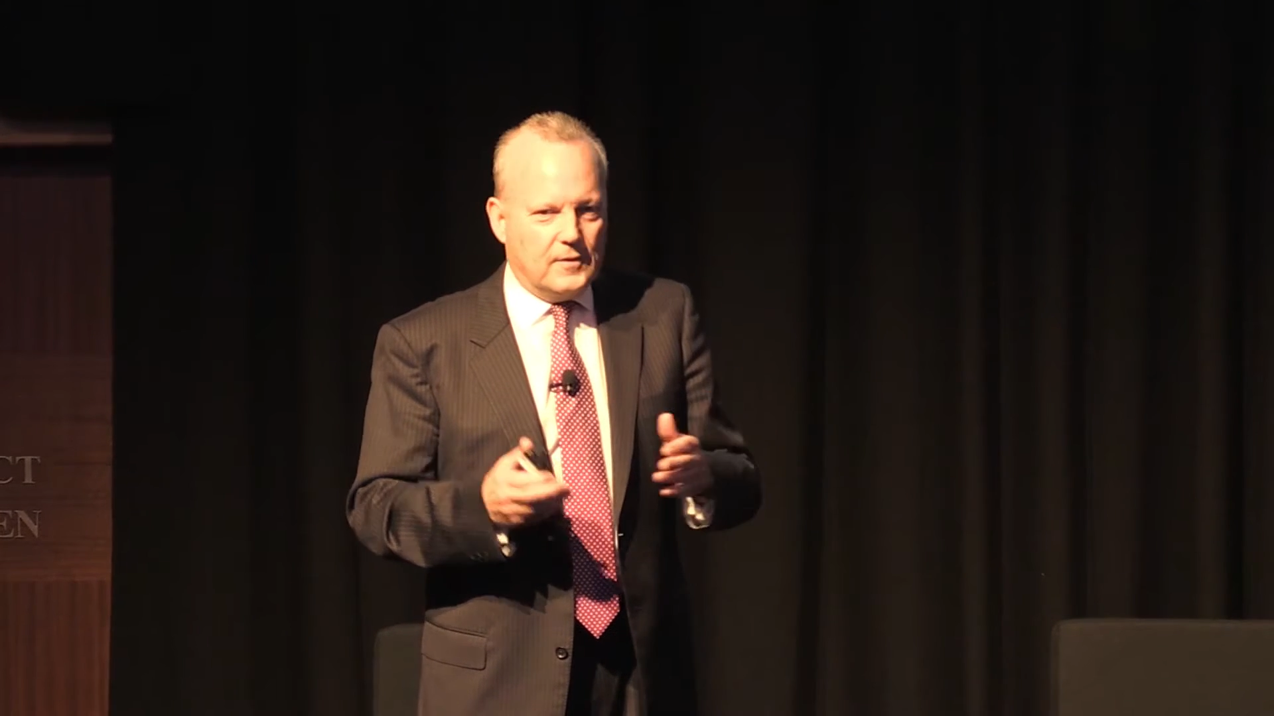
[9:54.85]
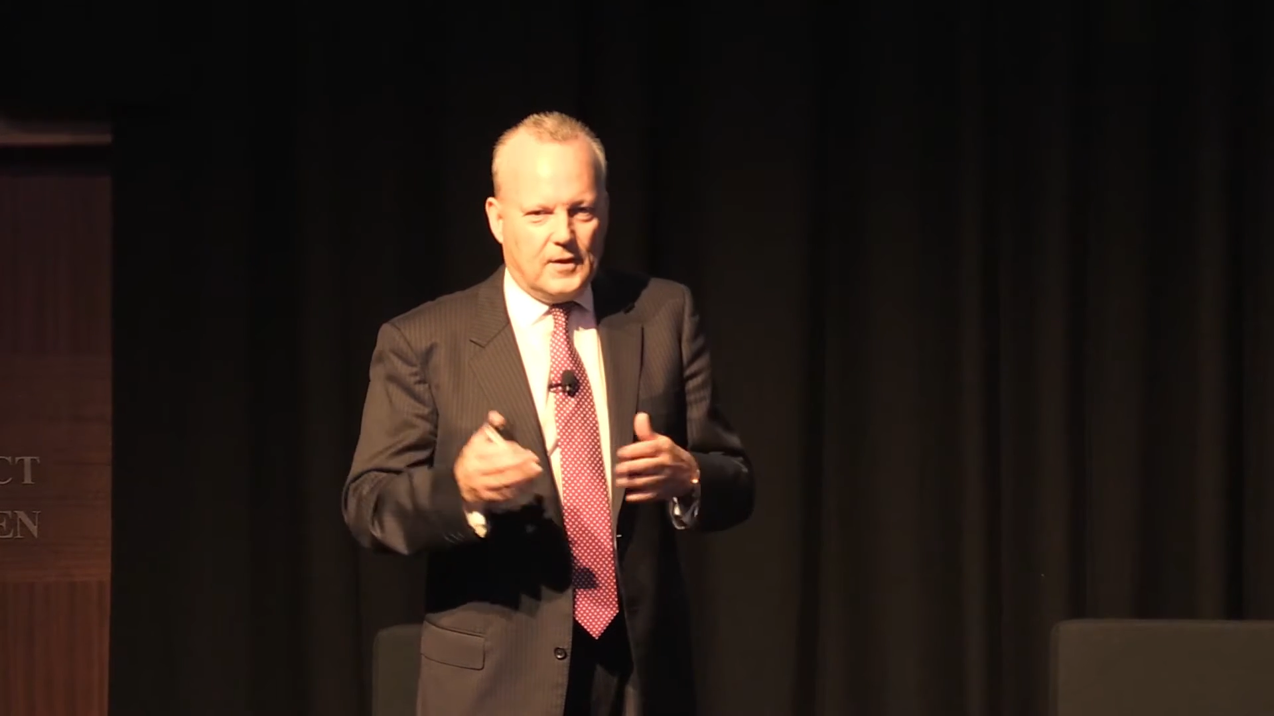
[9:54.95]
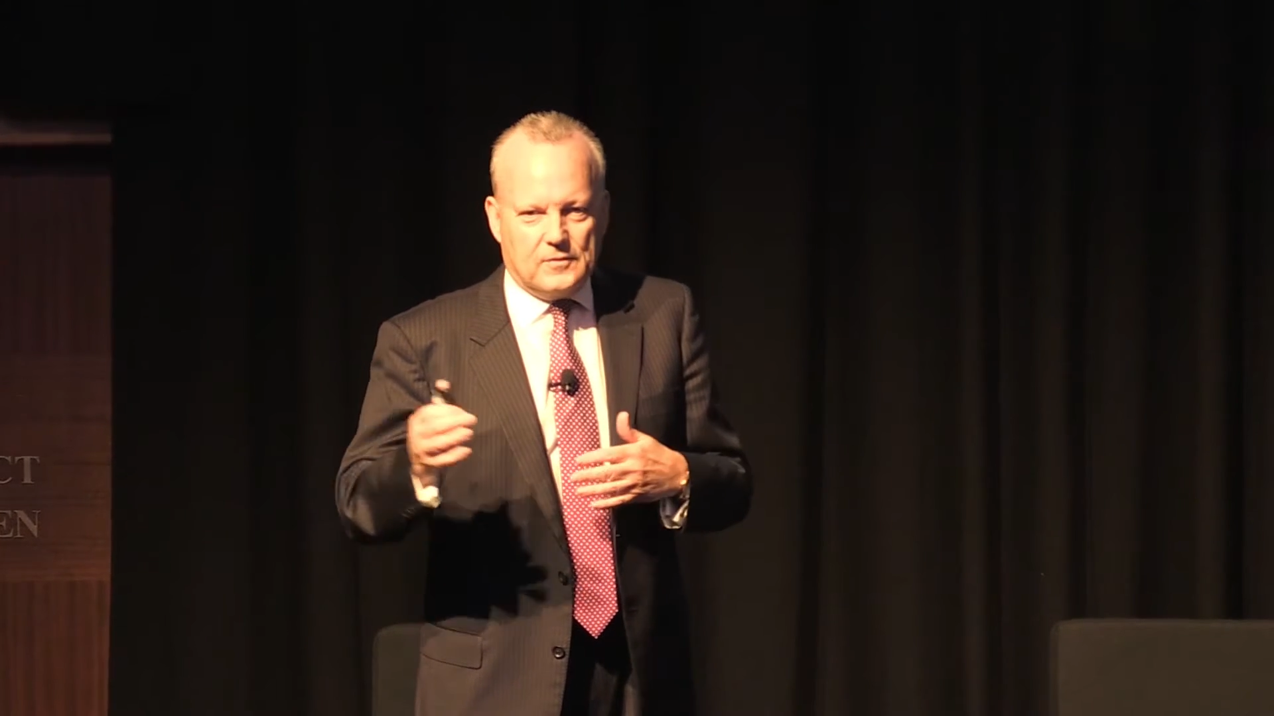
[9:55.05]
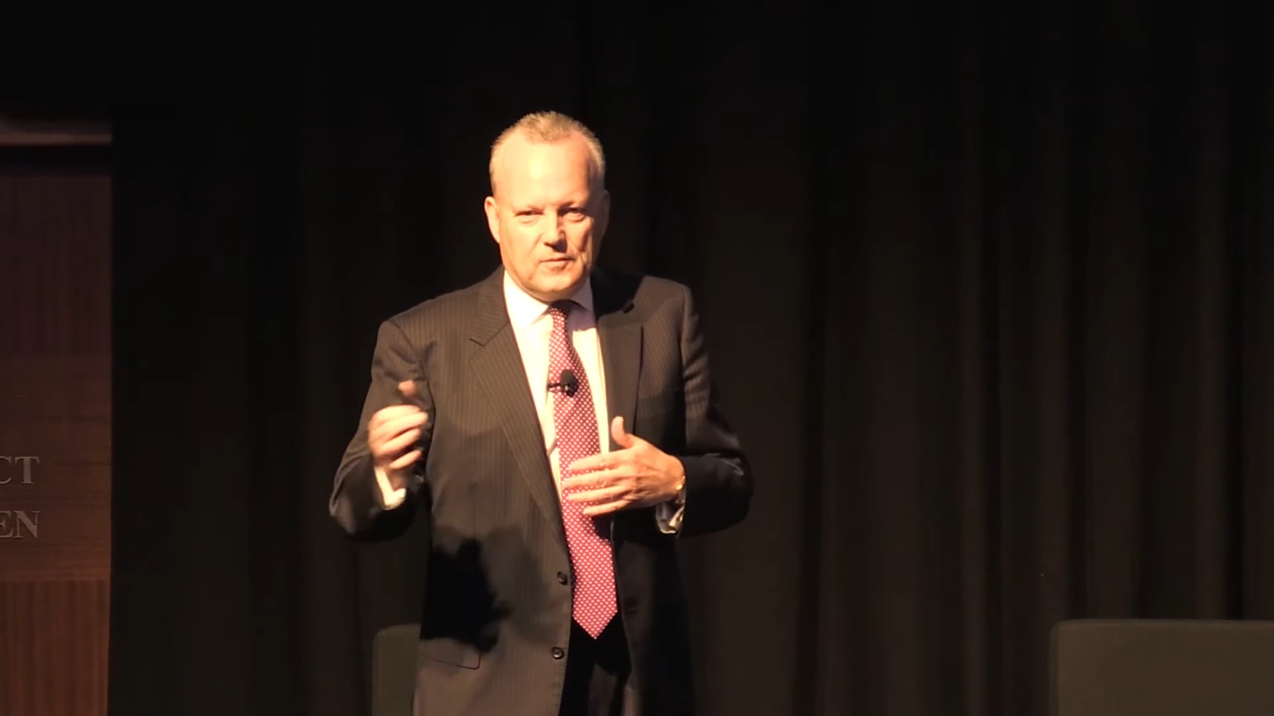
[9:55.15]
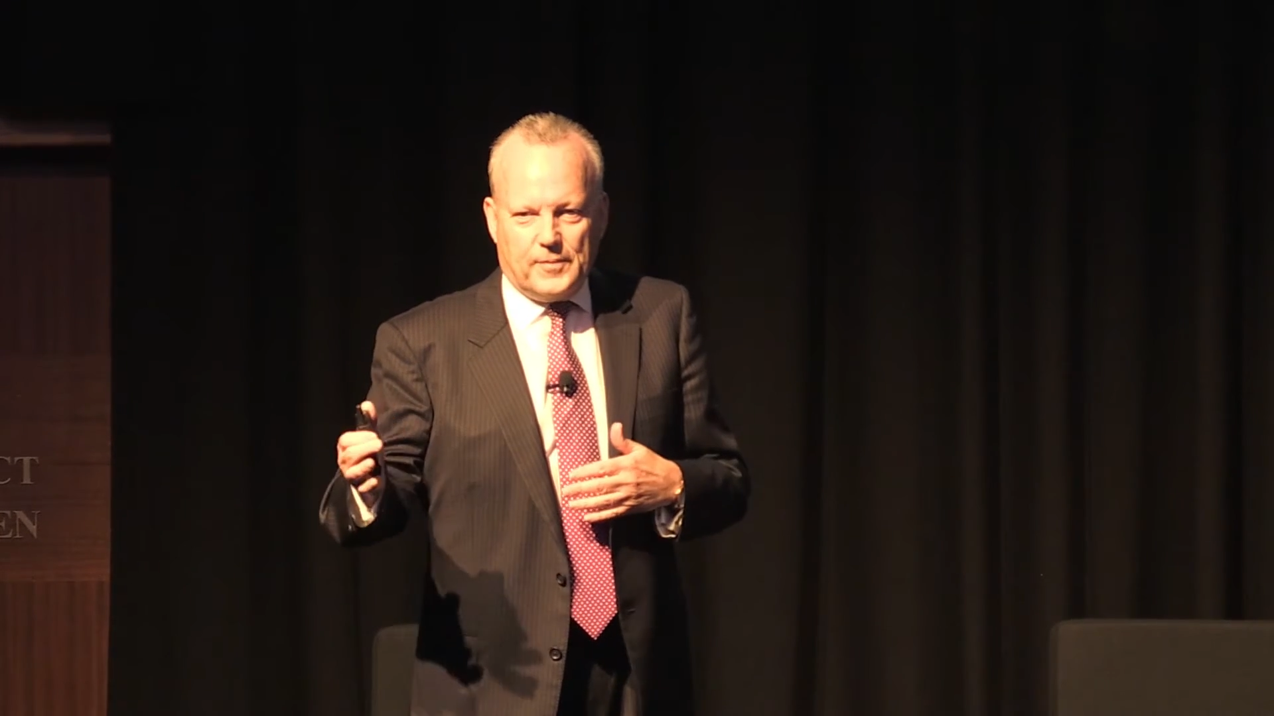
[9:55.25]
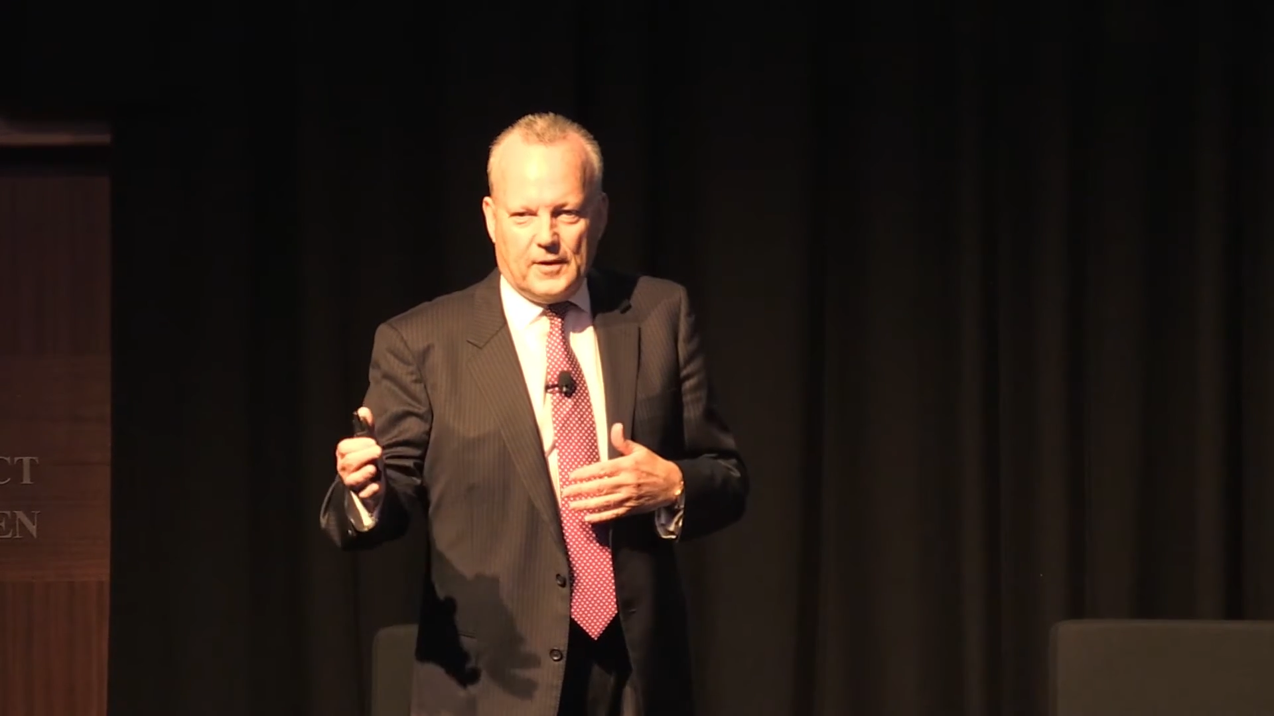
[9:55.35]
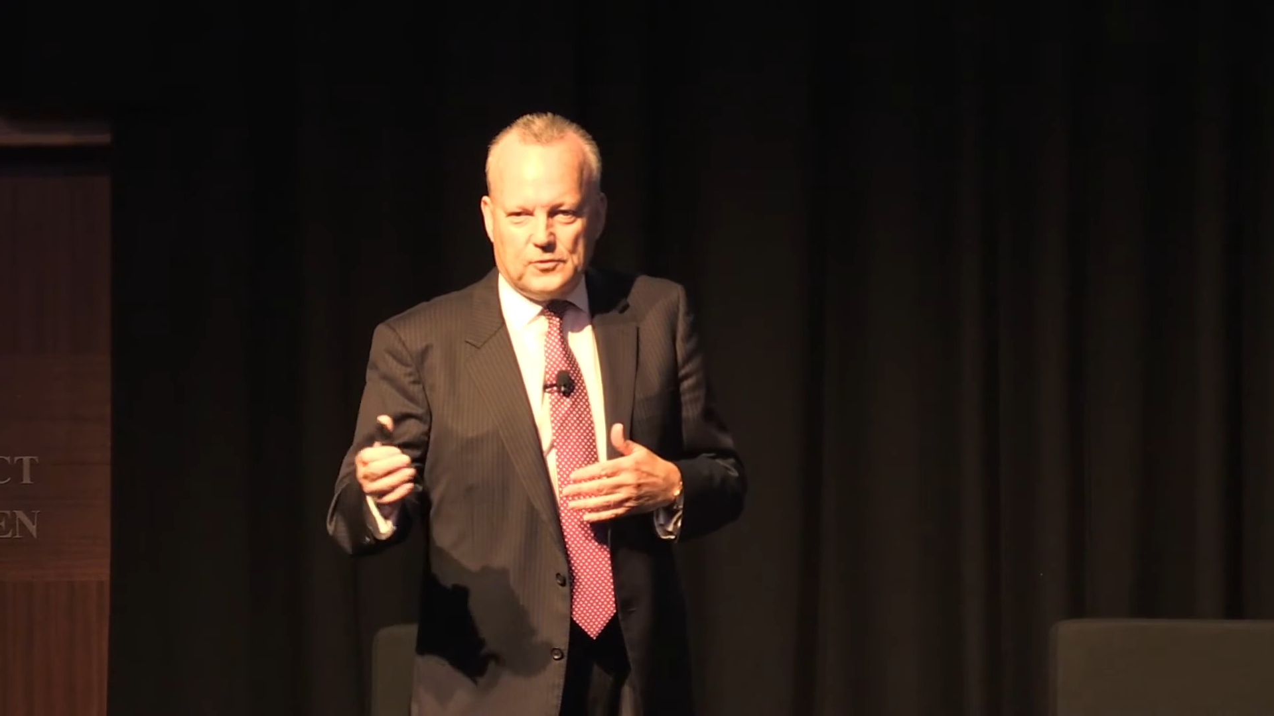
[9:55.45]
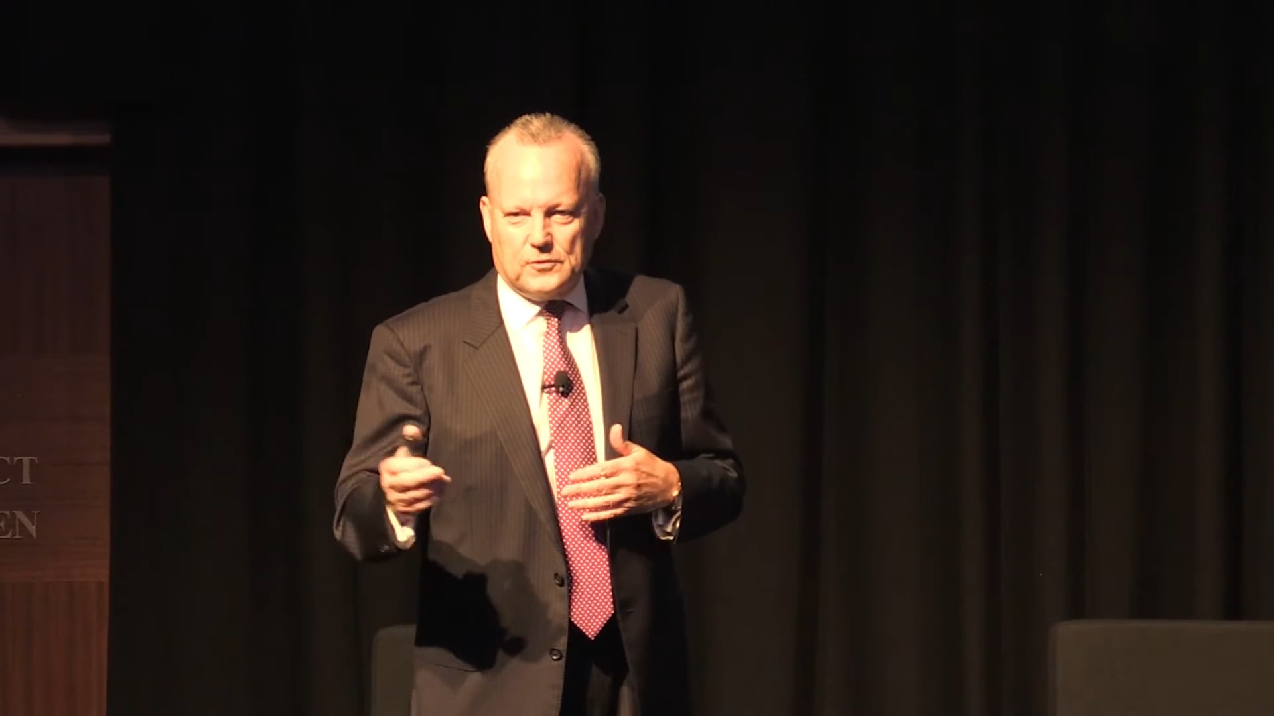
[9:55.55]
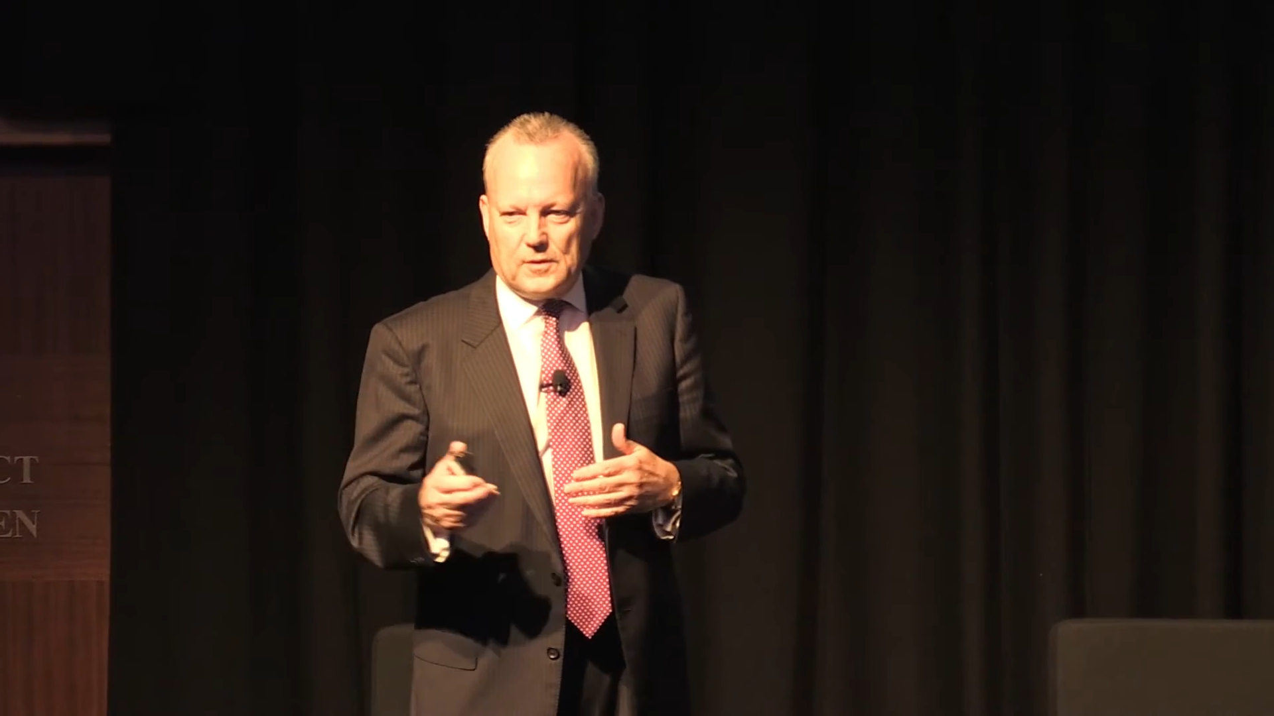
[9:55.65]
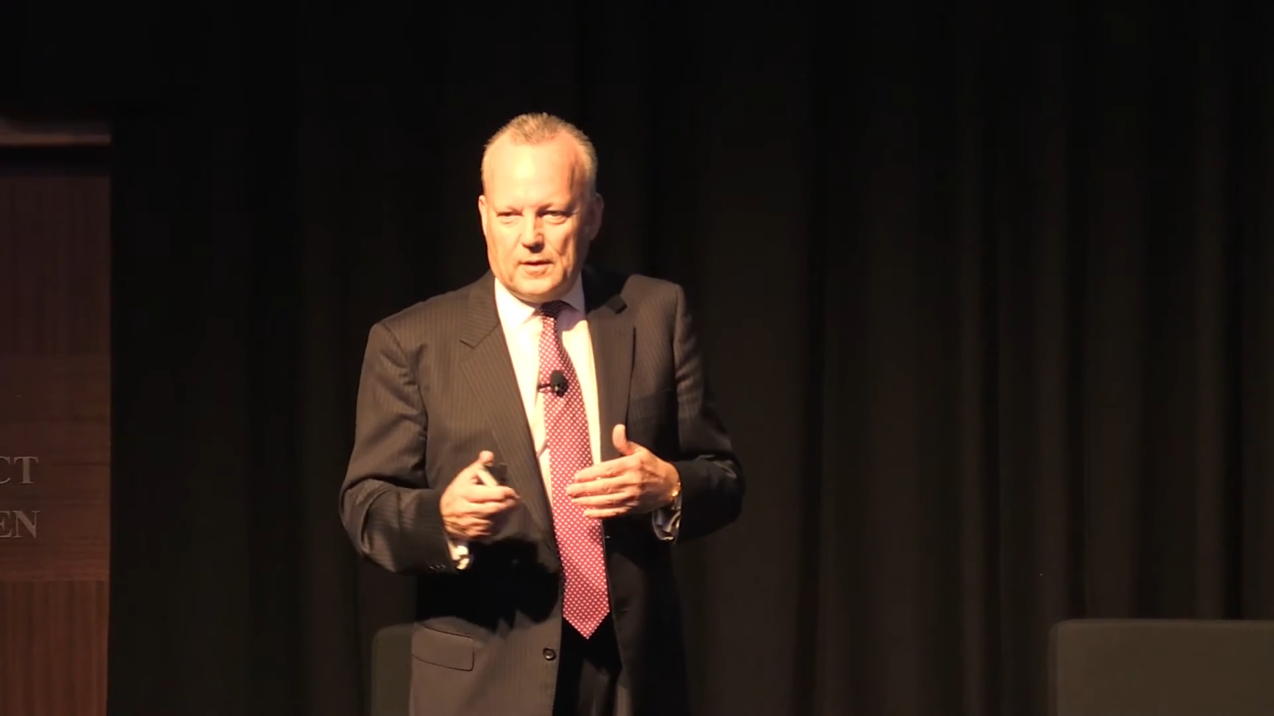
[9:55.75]
How did the
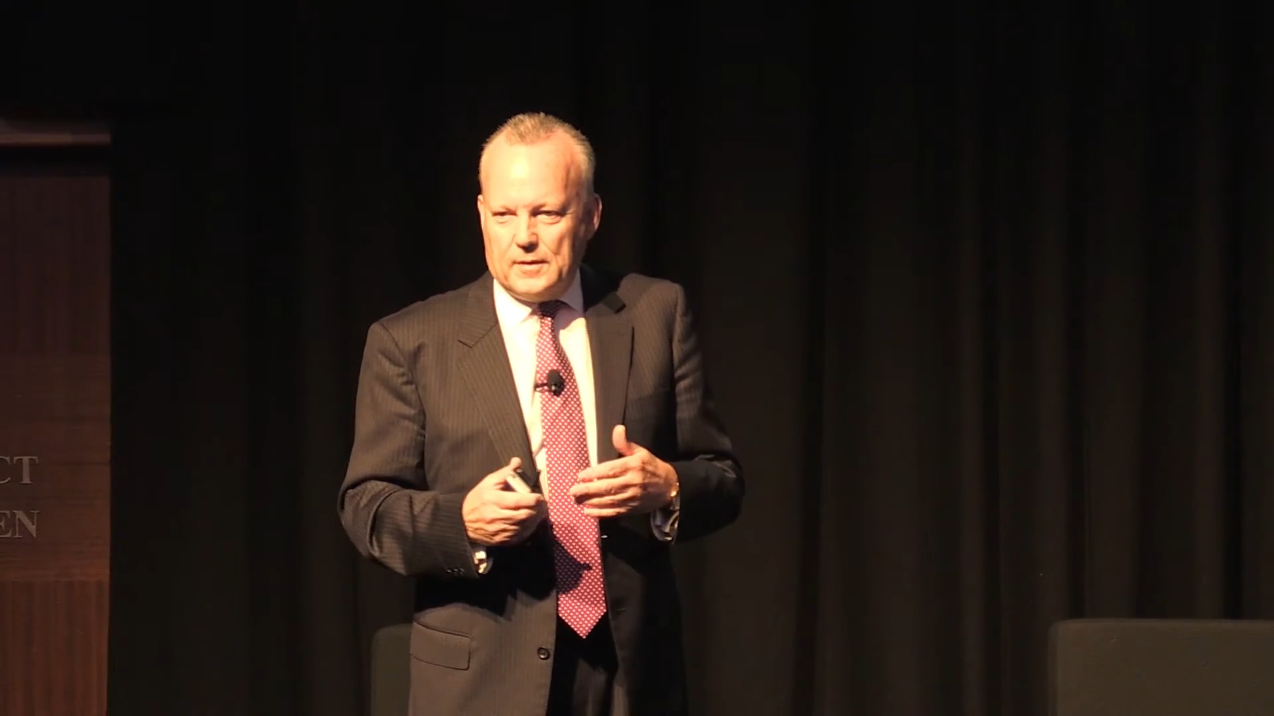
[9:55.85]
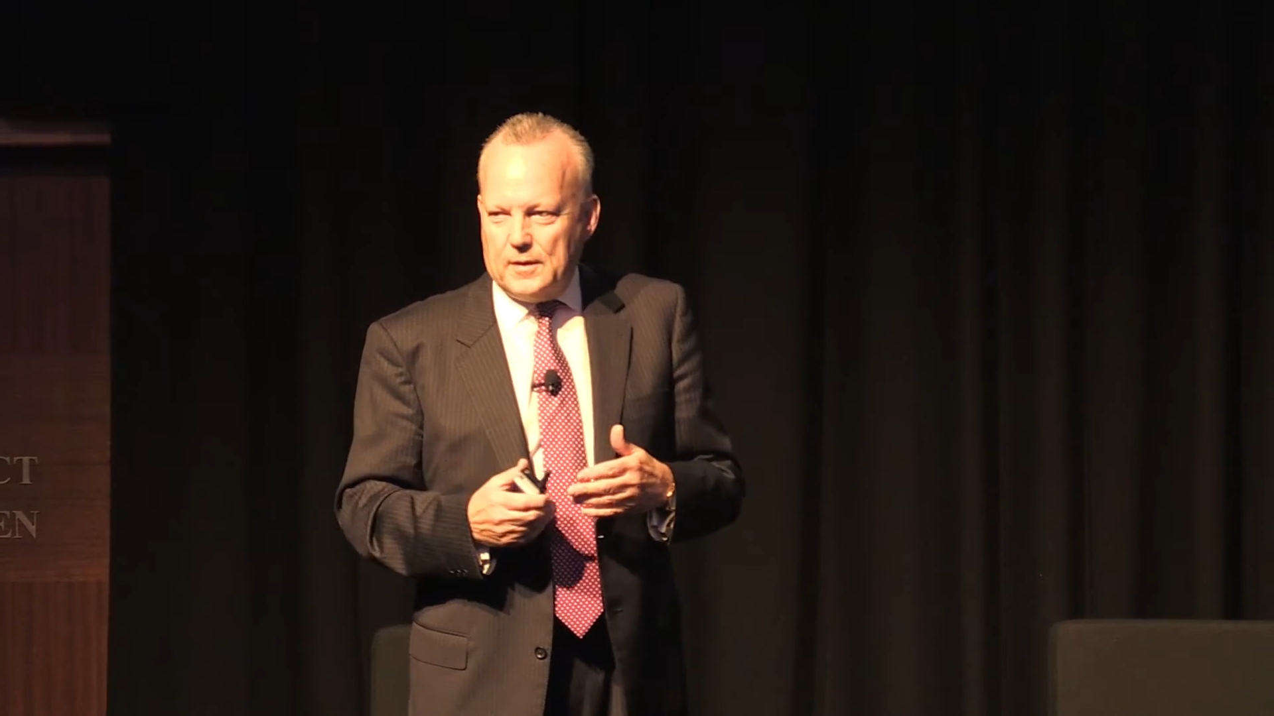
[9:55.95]
buses go?